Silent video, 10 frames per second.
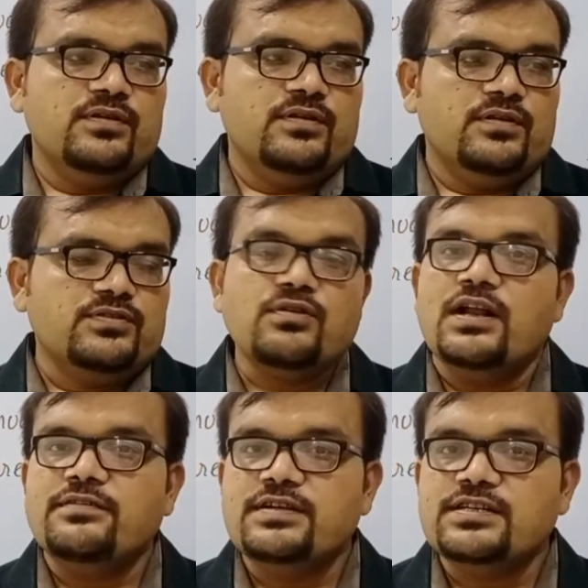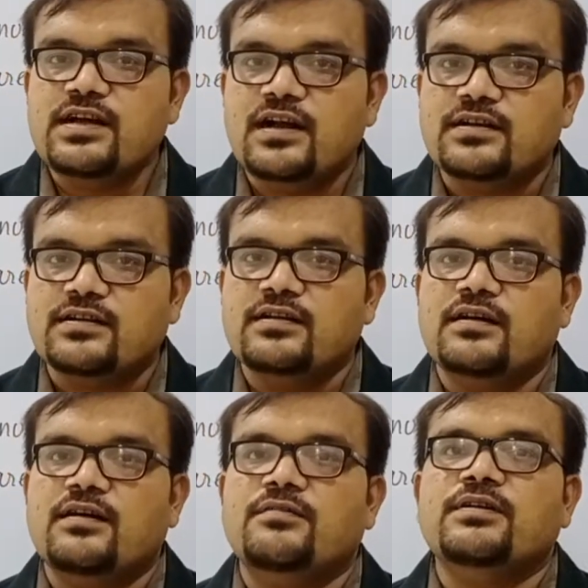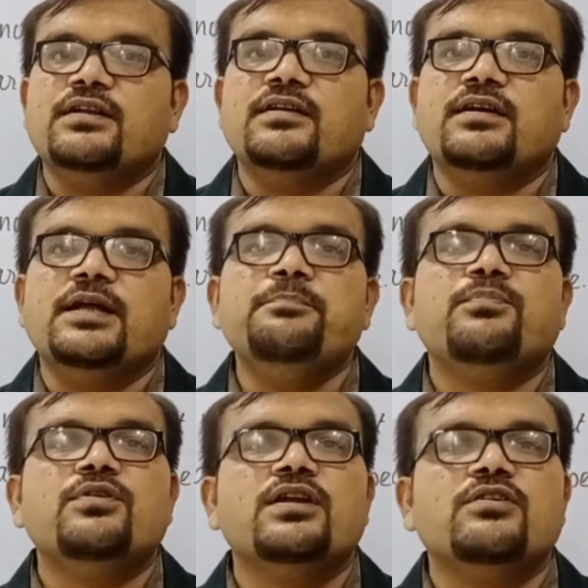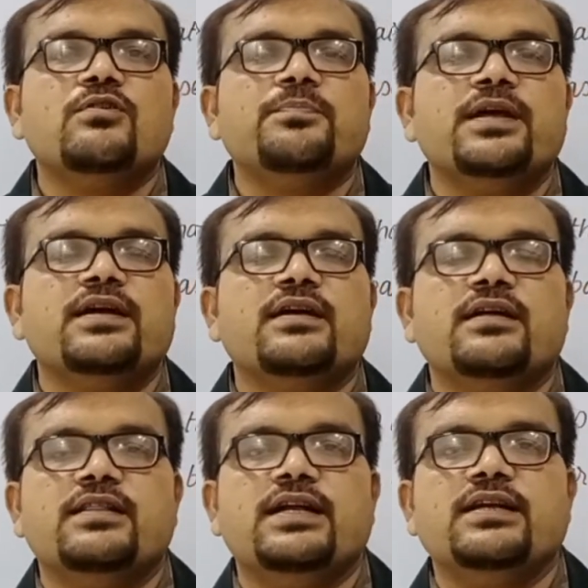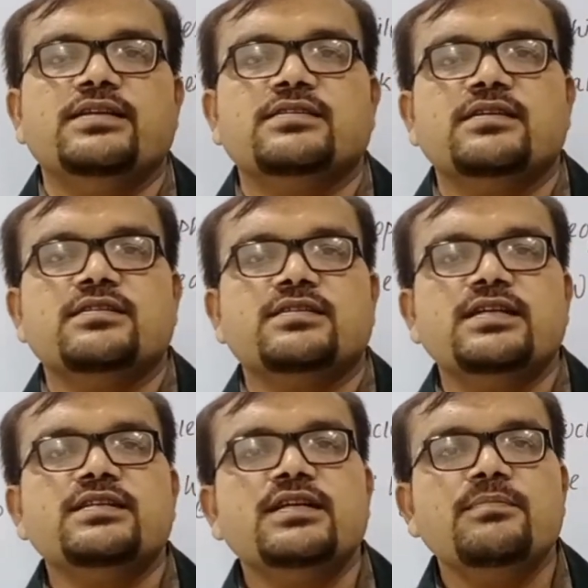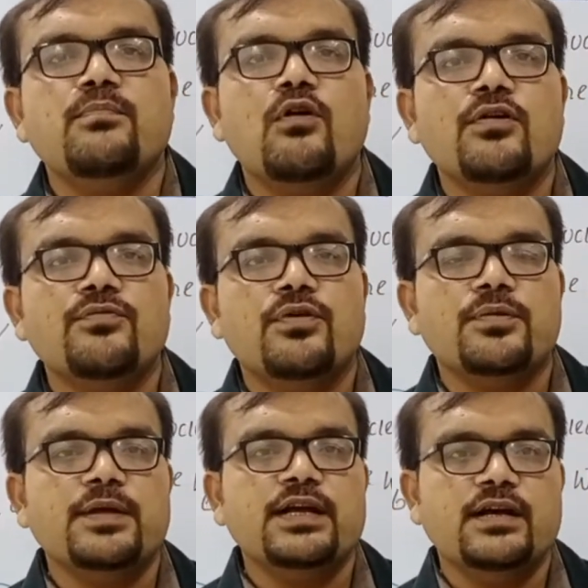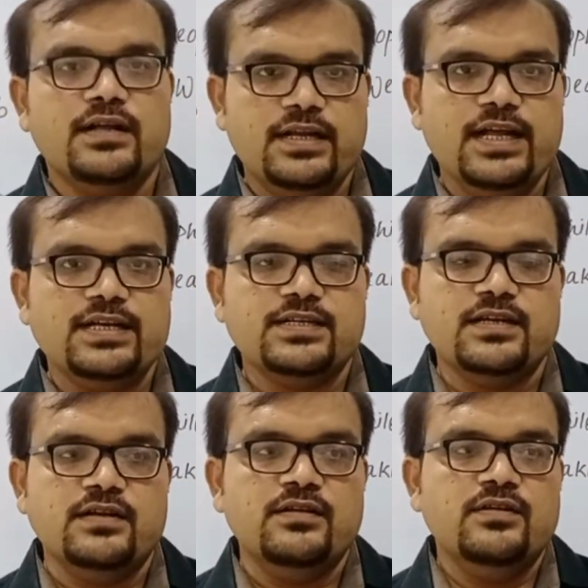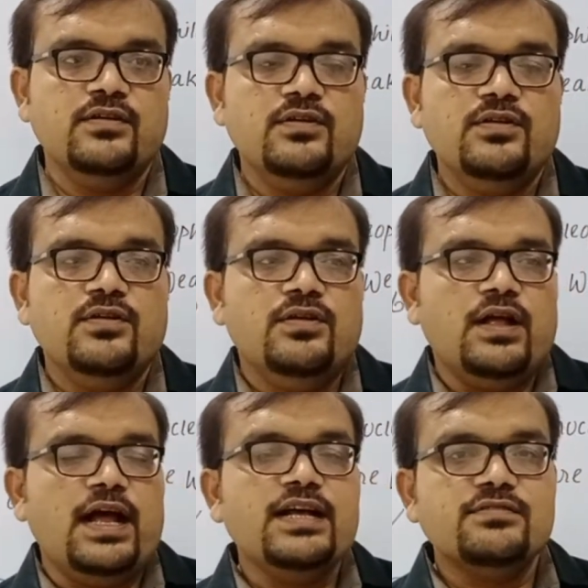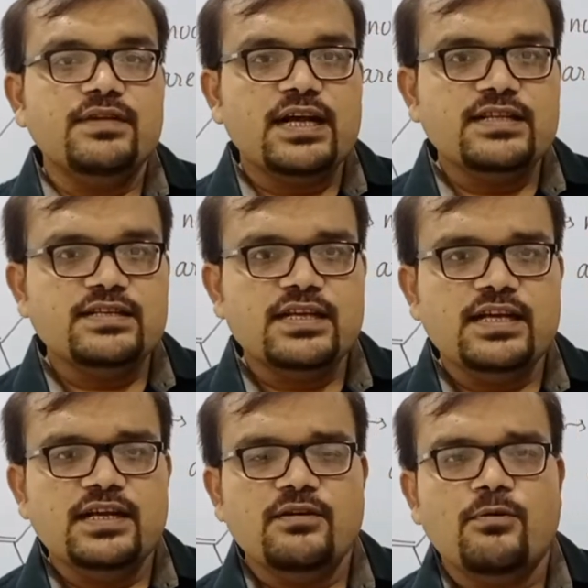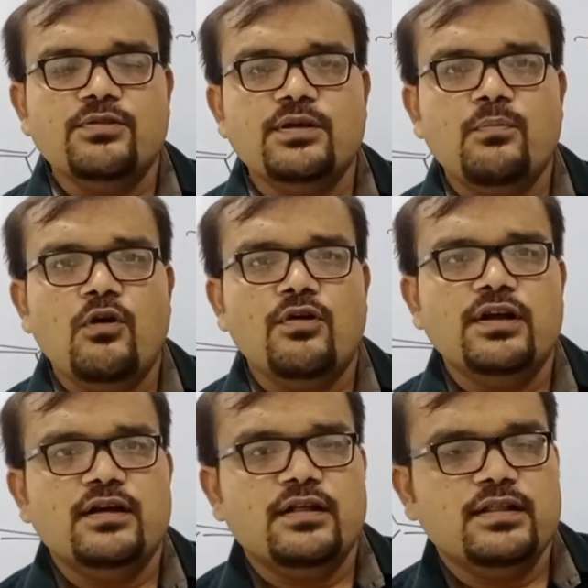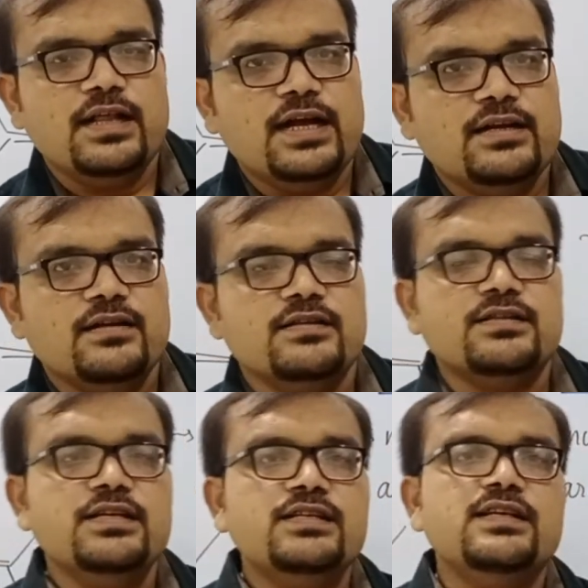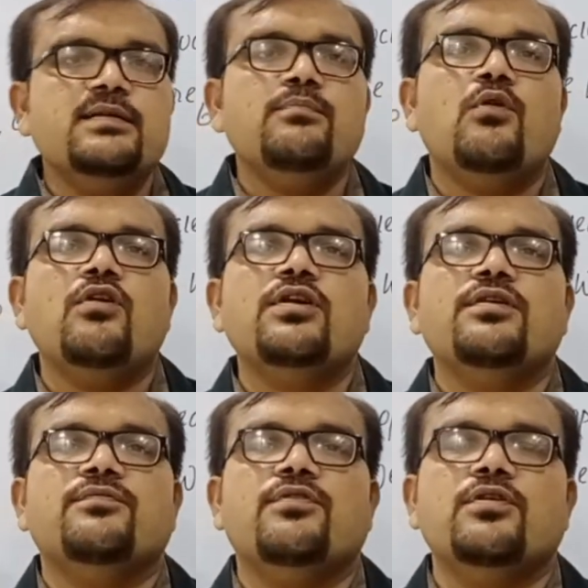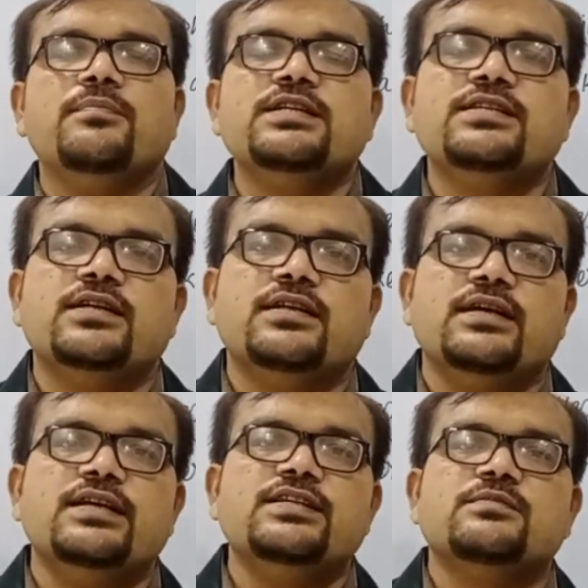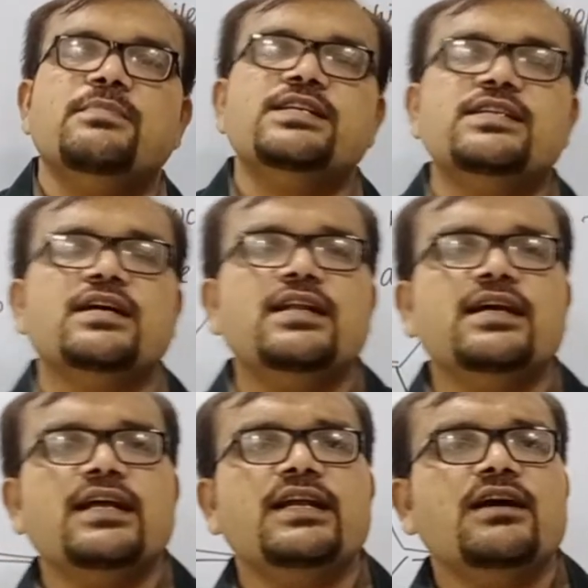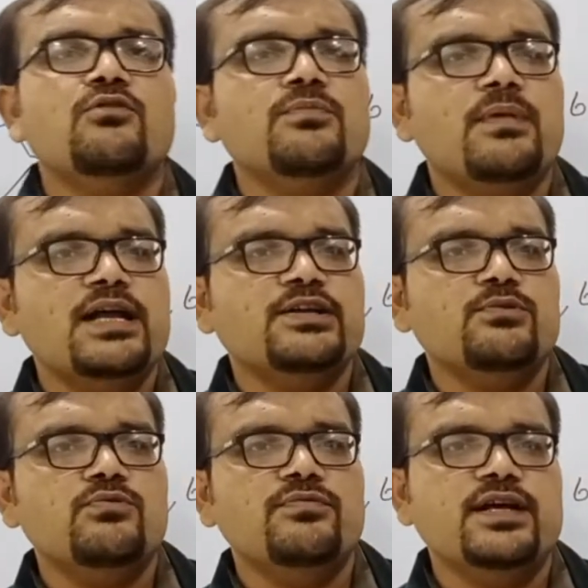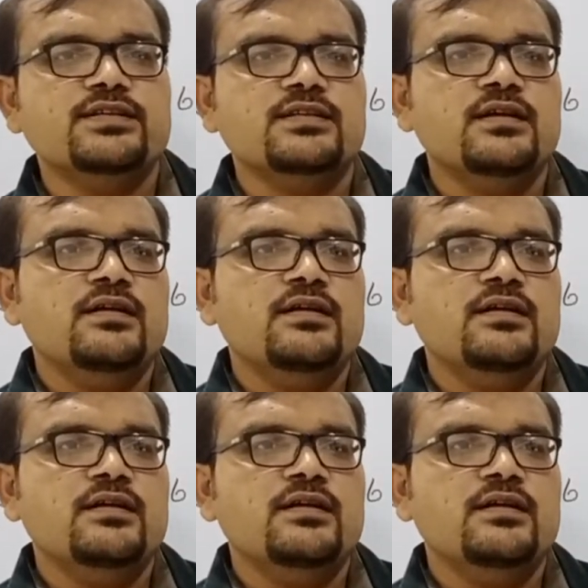So let me start our important topic, that is CC bond forming reaction. As we can see on the board that CC bond formation is basically carried out by two ways.